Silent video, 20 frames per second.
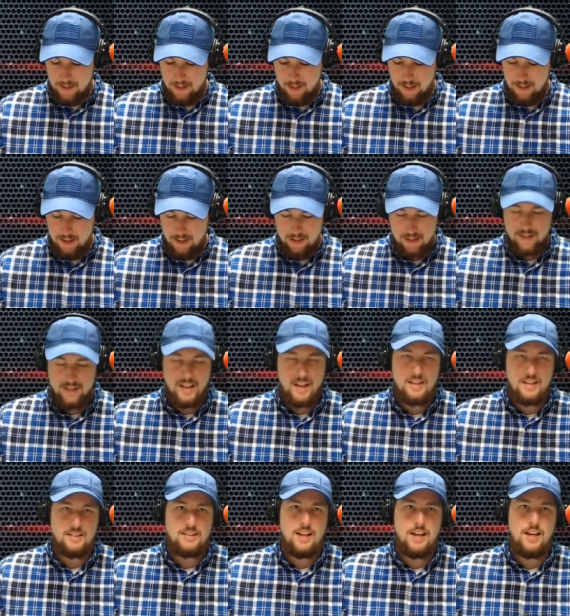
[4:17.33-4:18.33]
This is
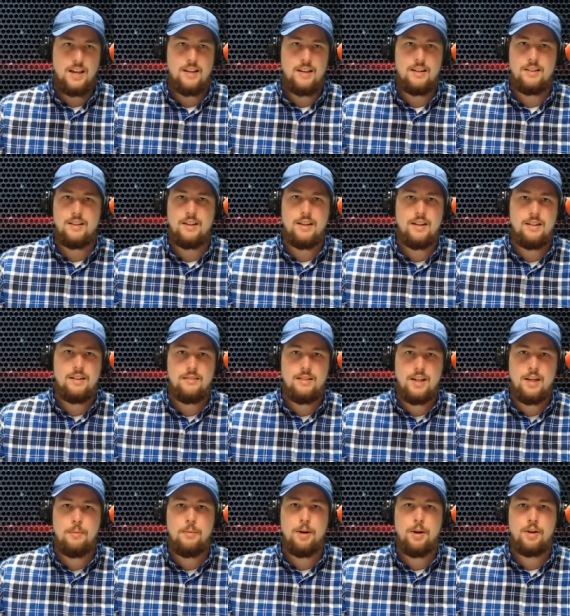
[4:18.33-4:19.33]
like saying that
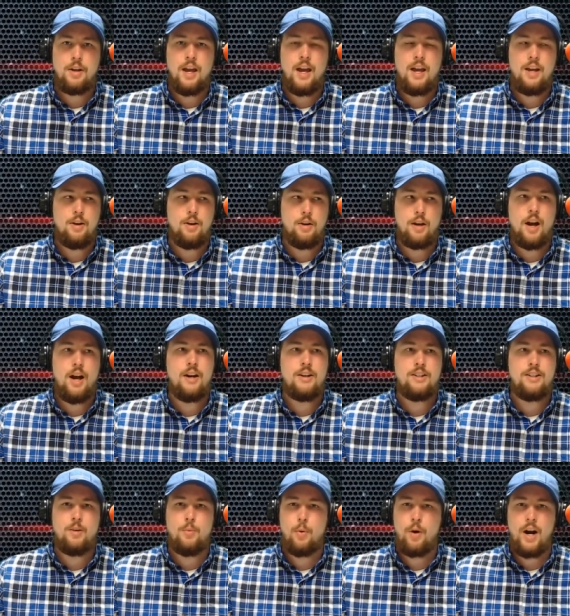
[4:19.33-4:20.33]
MLK or
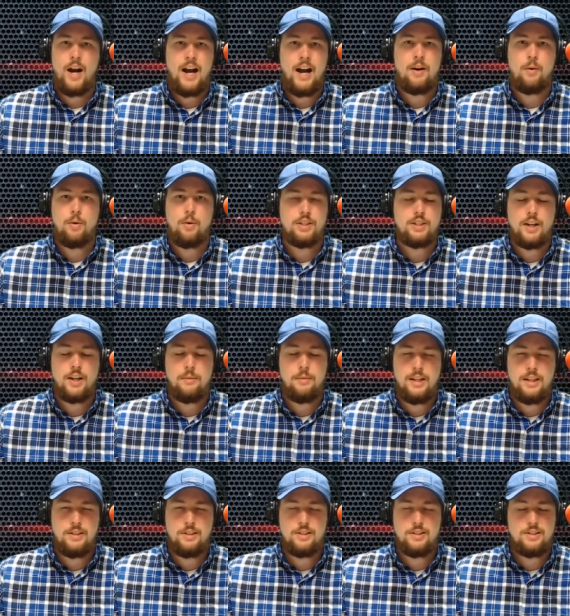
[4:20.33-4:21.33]
Gandhi were Irish. I
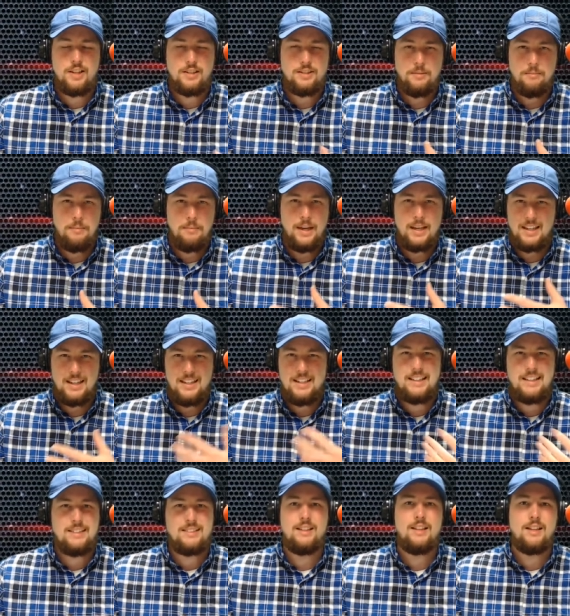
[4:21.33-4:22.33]
mean, it just doesn't make
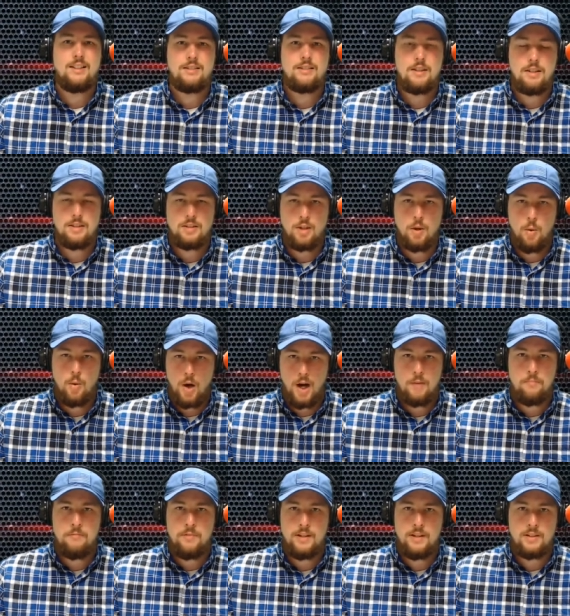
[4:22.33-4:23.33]
any sense, and it's so
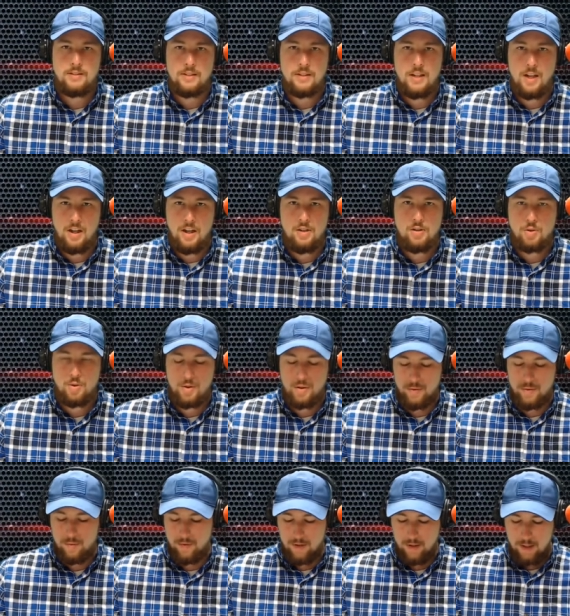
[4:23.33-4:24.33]
obviously untrue.